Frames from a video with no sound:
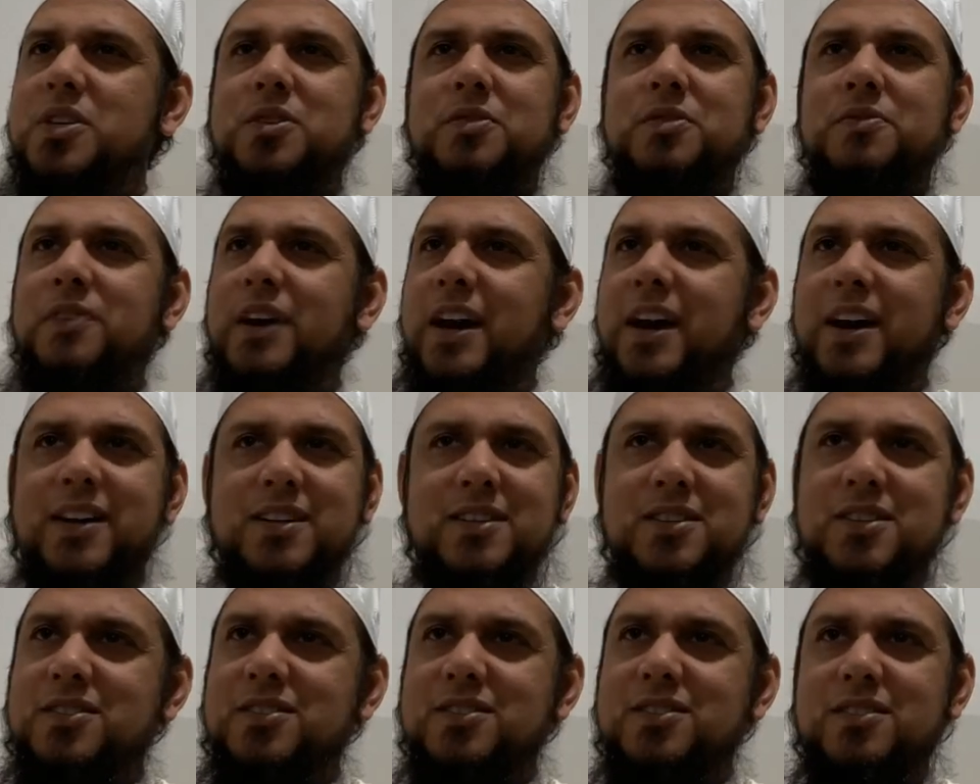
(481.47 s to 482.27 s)

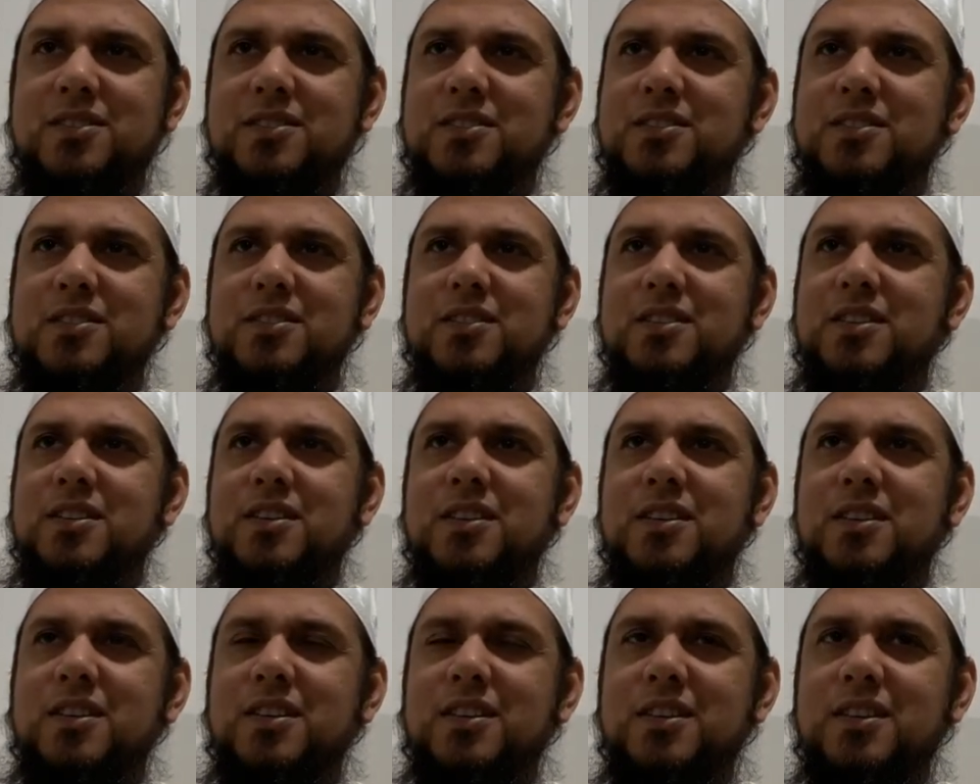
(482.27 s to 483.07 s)
facts,
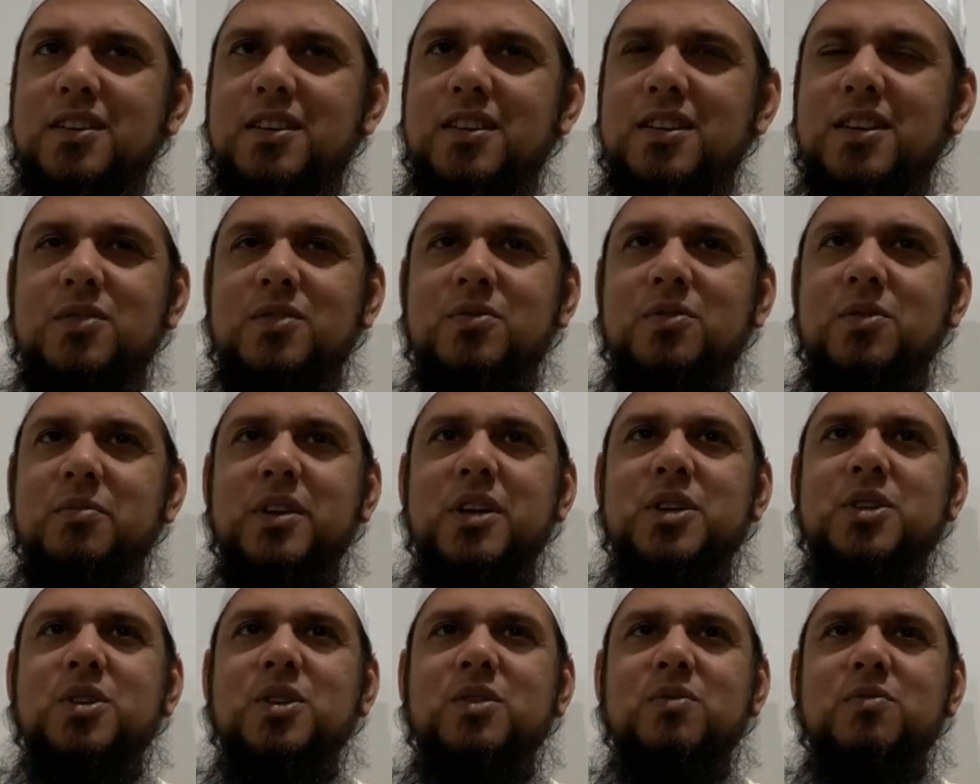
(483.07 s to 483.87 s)

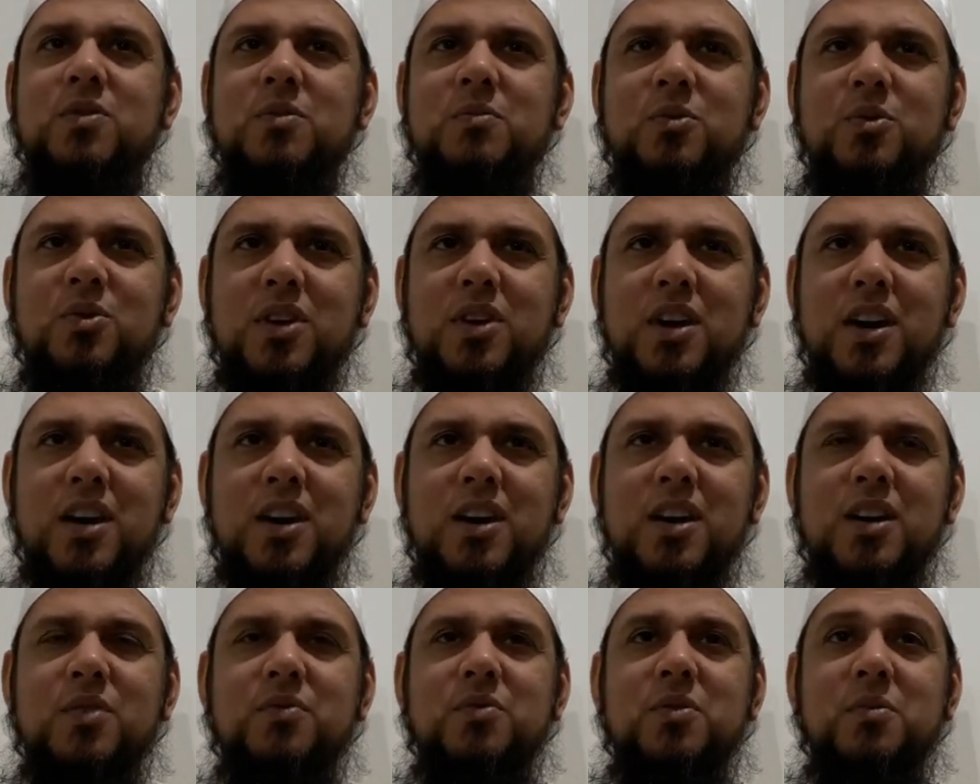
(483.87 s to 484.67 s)
information from
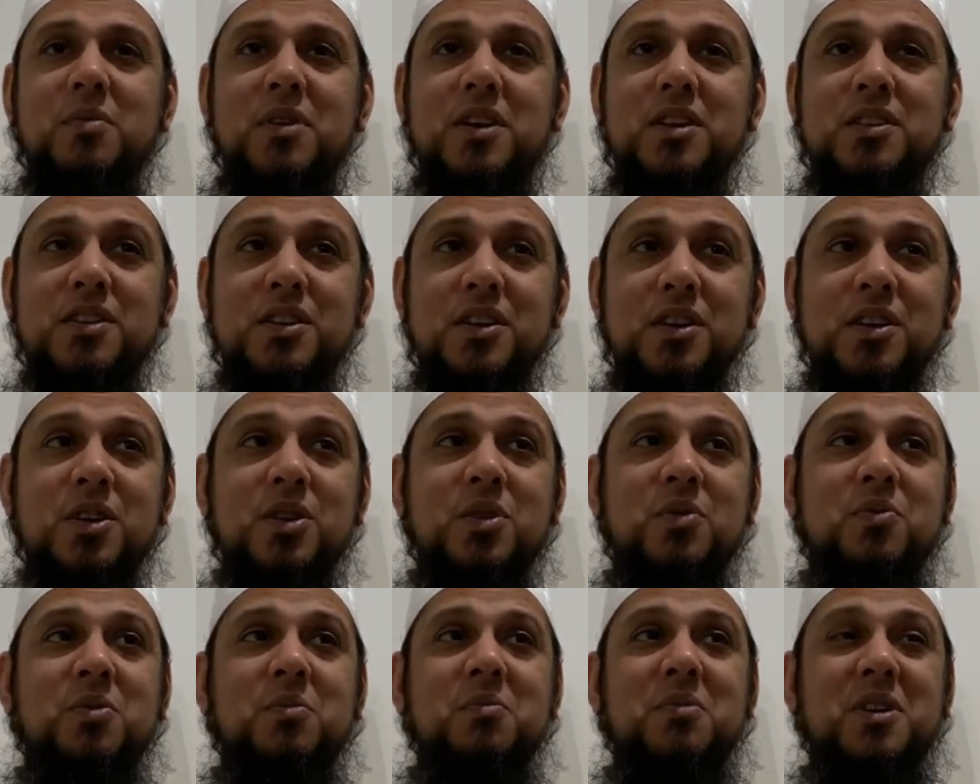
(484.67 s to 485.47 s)
Quran, from Hadith,
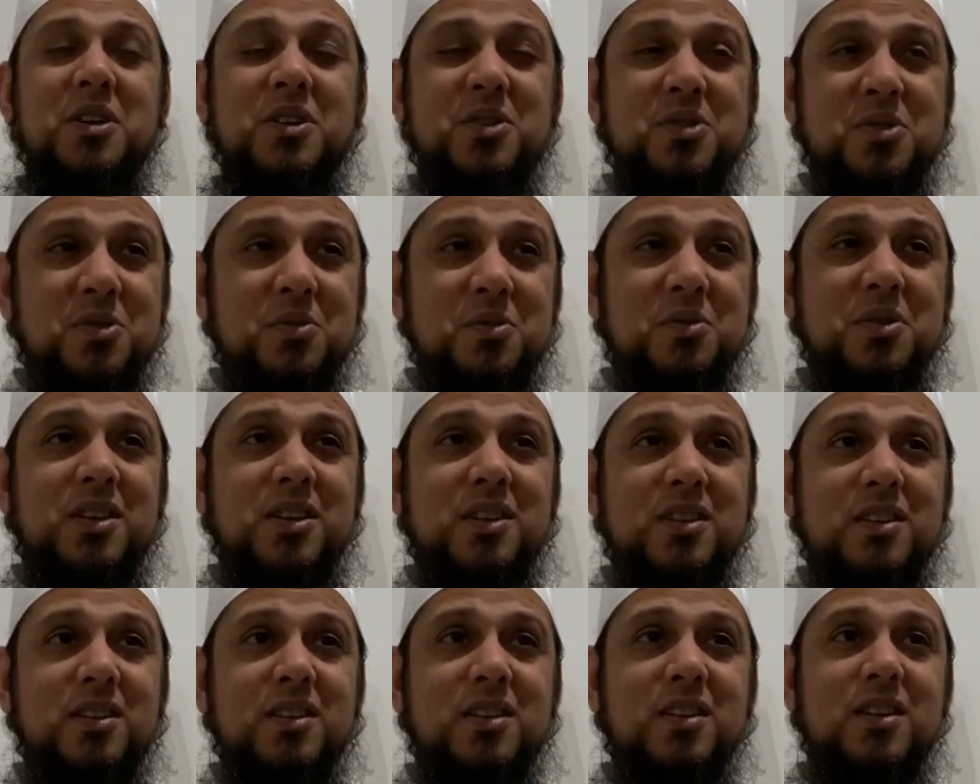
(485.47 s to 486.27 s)
from history.